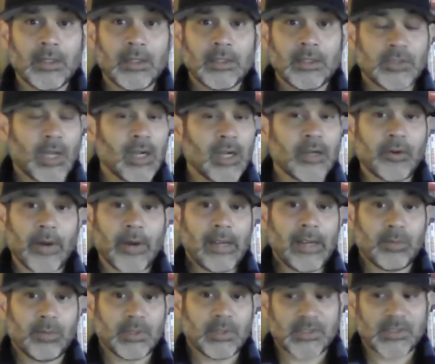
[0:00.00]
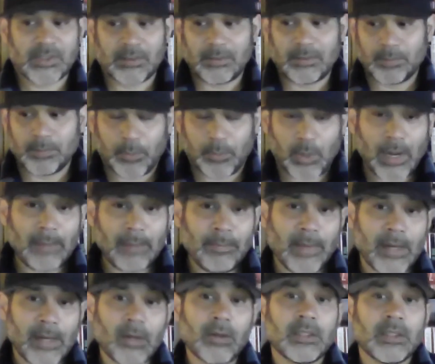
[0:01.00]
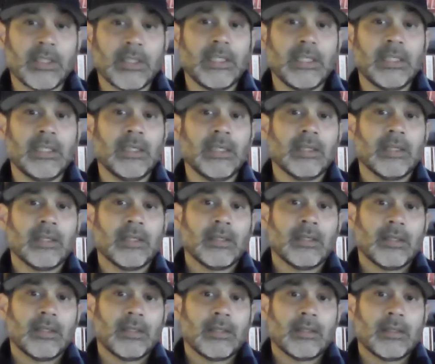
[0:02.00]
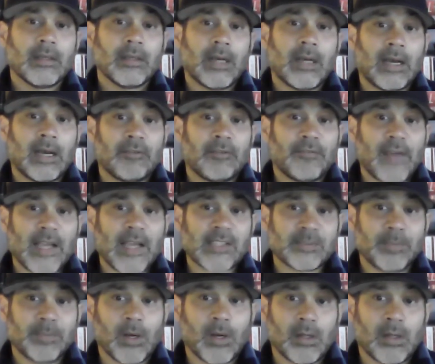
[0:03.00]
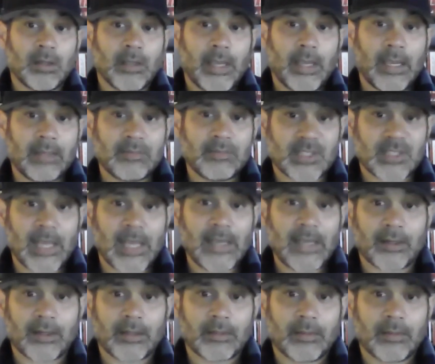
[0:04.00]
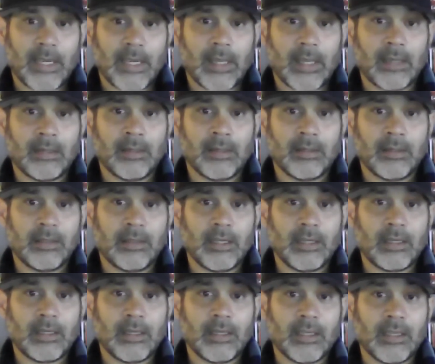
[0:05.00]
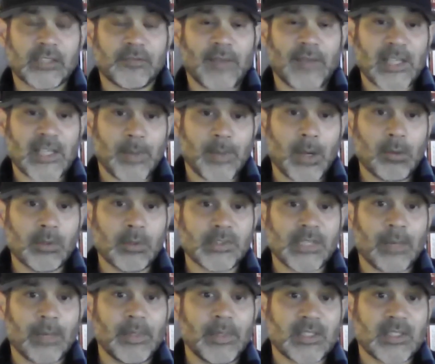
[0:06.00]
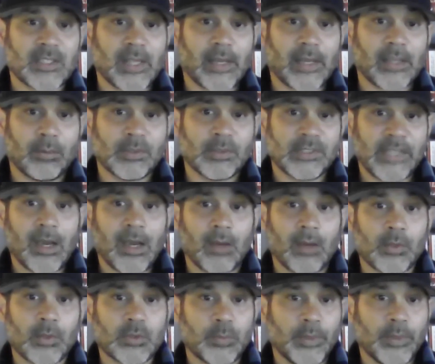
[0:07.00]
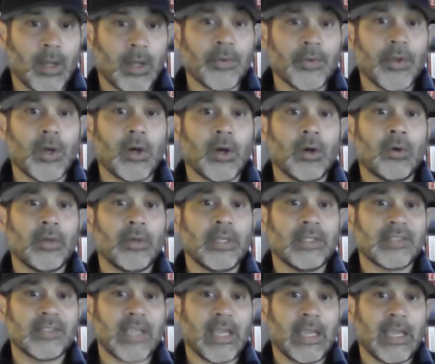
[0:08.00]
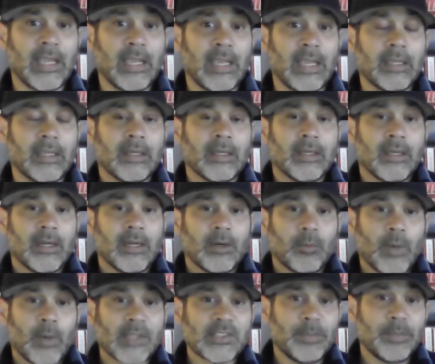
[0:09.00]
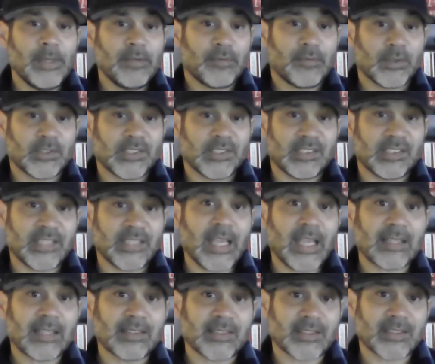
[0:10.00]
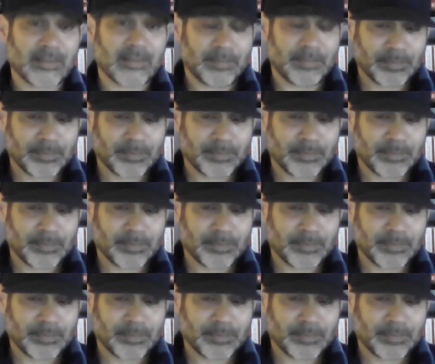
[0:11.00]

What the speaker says: John Gray was primarily fastball and slider, and his fastball was up and his slider was down, which we all know is a recipe for success,